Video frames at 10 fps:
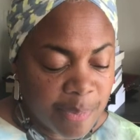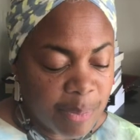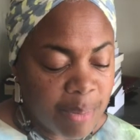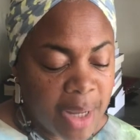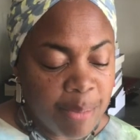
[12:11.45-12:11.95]

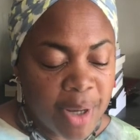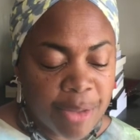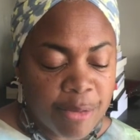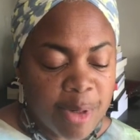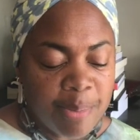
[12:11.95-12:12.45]
my mother
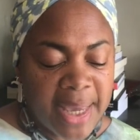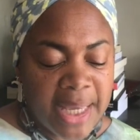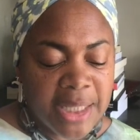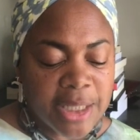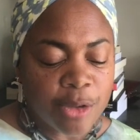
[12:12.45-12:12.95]

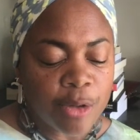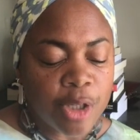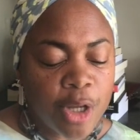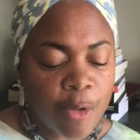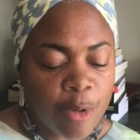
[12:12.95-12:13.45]
remains an
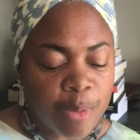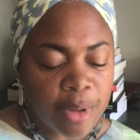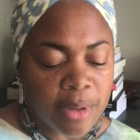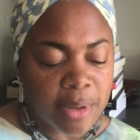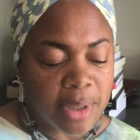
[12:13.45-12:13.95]

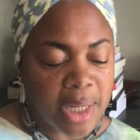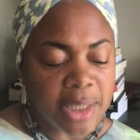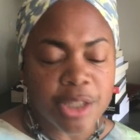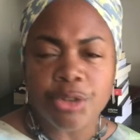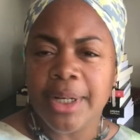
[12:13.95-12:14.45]
unknowable, a
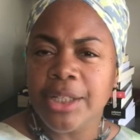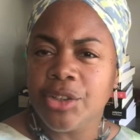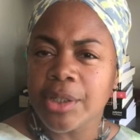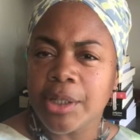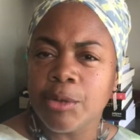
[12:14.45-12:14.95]

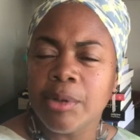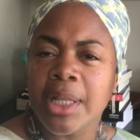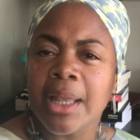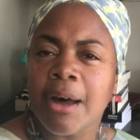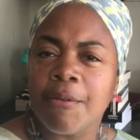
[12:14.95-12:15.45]
stranger whose
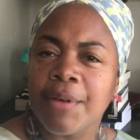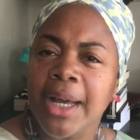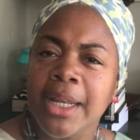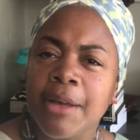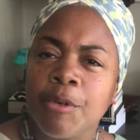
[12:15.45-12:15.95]
love I
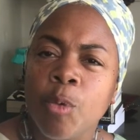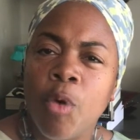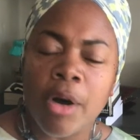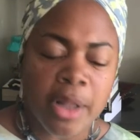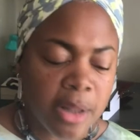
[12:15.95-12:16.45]
never
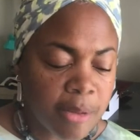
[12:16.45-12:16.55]
won.